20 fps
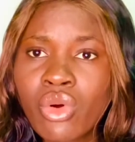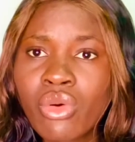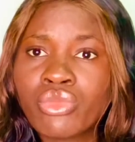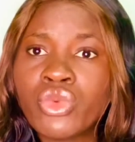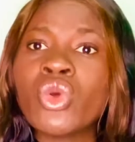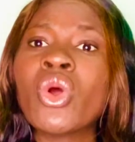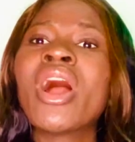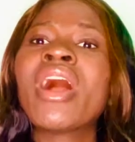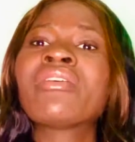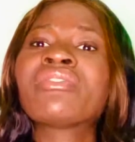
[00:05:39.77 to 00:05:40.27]
you
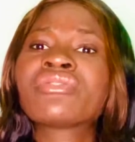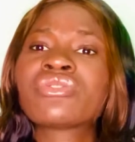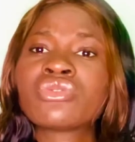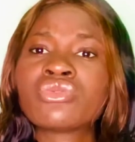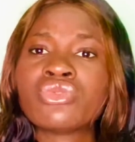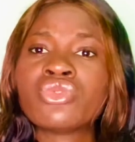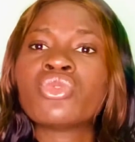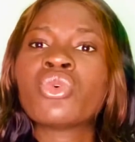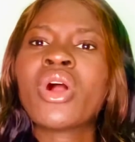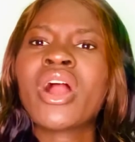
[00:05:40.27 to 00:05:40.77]
have
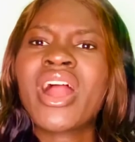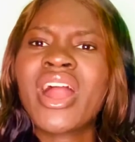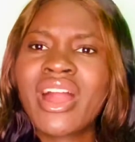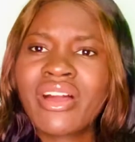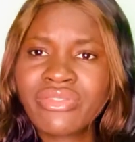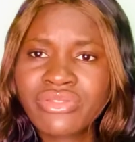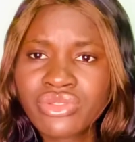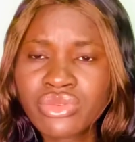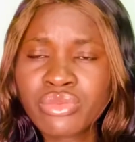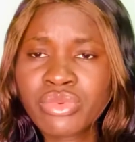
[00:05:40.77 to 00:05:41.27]

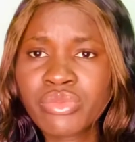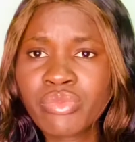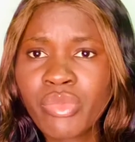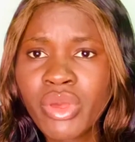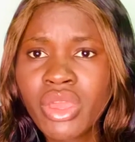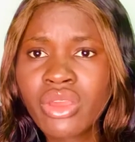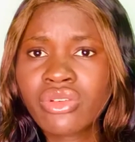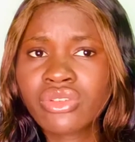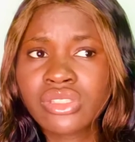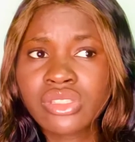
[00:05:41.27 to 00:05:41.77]
to prepare
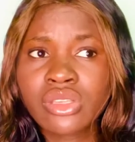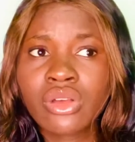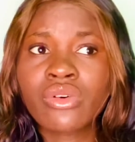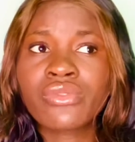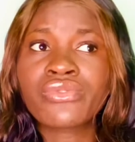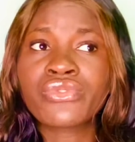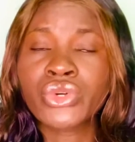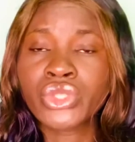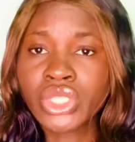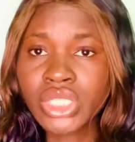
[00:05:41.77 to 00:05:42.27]
yourself
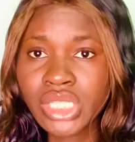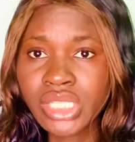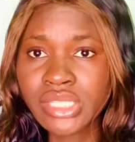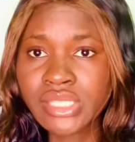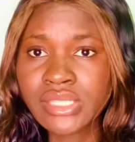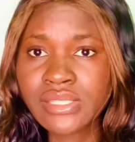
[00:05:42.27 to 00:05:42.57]
for this,